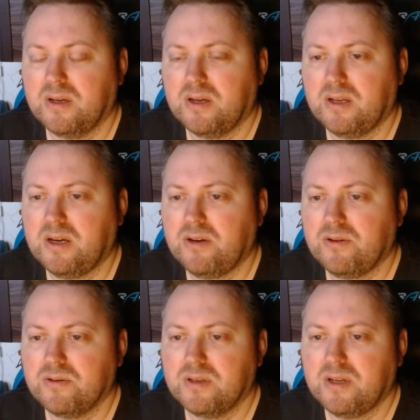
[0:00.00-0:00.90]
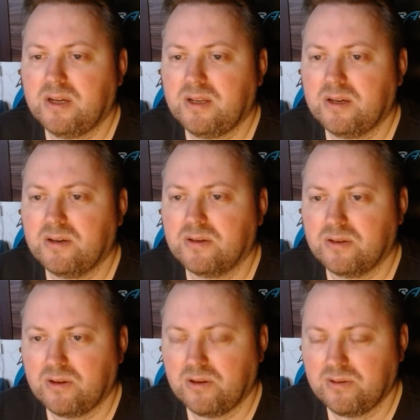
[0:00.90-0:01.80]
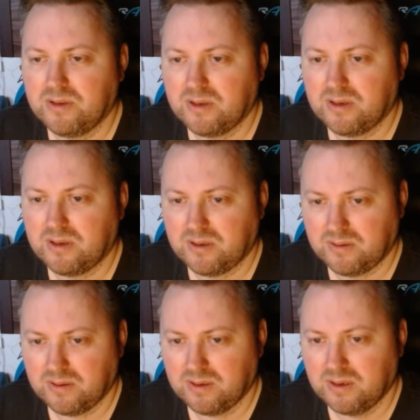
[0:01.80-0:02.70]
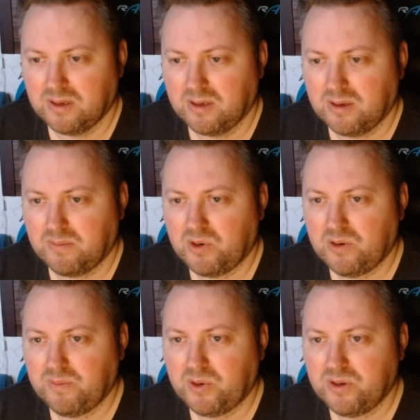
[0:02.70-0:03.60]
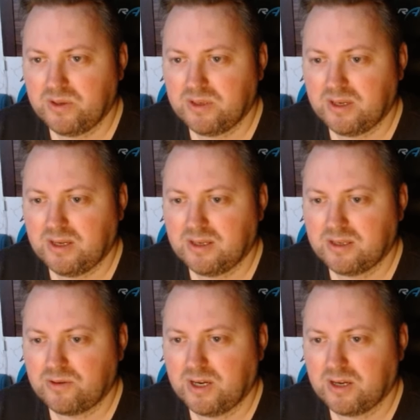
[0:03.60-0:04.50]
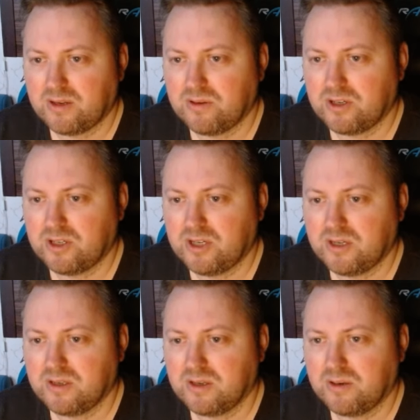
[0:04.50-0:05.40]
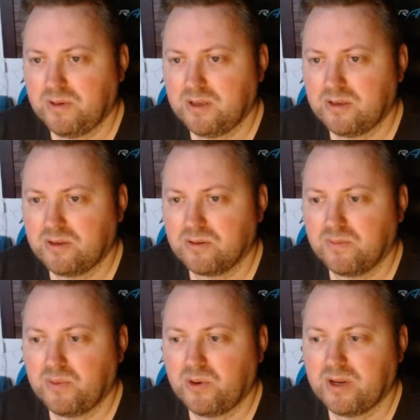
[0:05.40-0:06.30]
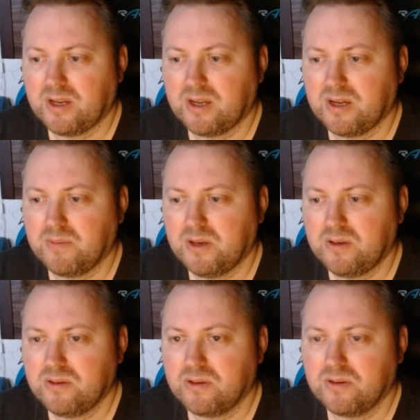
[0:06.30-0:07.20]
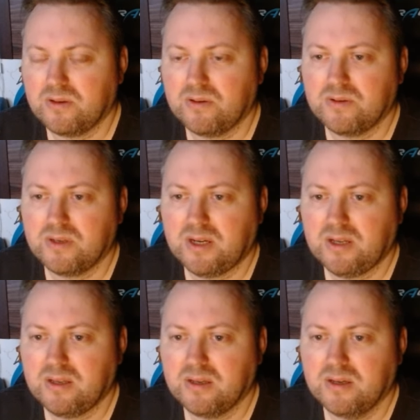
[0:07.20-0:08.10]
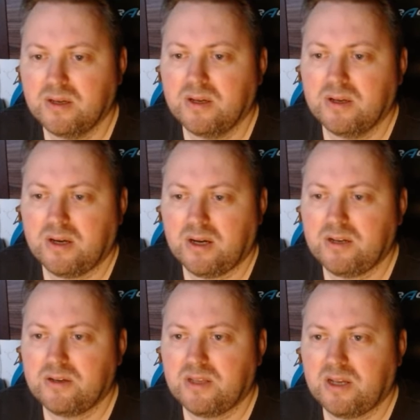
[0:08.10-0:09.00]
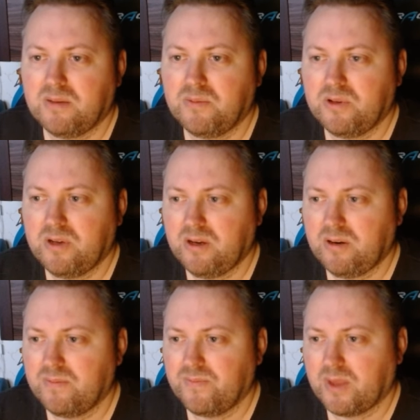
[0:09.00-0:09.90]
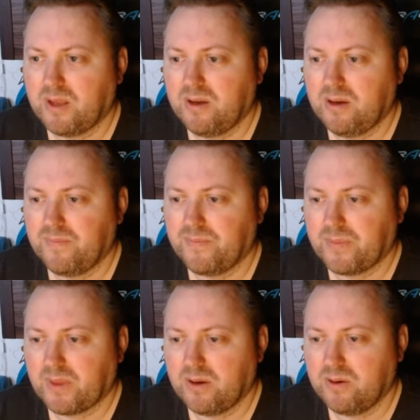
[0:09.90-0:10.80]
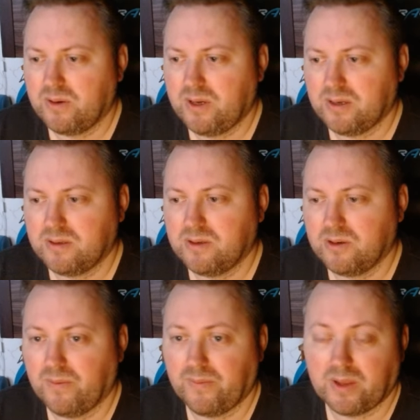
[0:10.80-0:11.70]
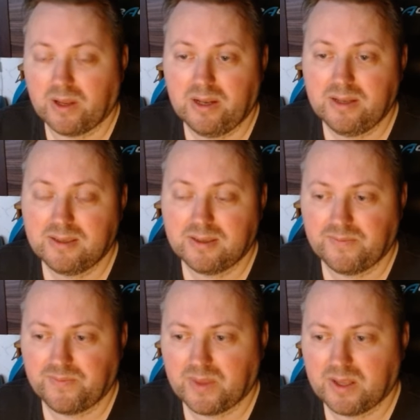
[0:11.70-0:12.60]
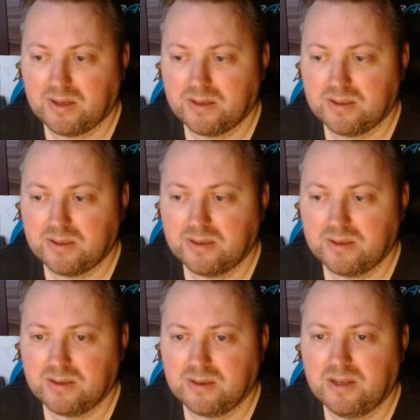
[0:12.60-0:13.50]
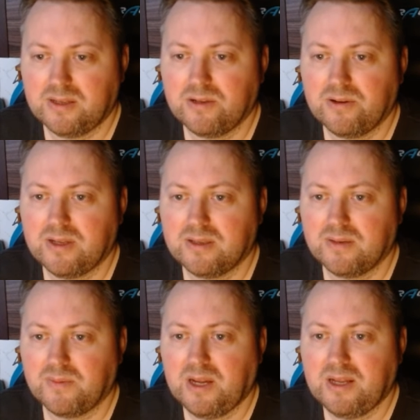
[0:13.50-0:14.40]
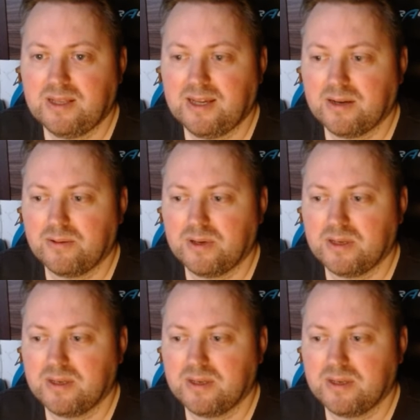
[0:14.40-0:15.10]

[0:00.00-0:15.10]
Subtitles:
And now you resigned, yeah, because you're losing more pawns, and he's trying to exchange the queens to pawn endgame, yeah, so you resigned. Understandable here, yeah. Okay, so let's let's look at some key takeaways.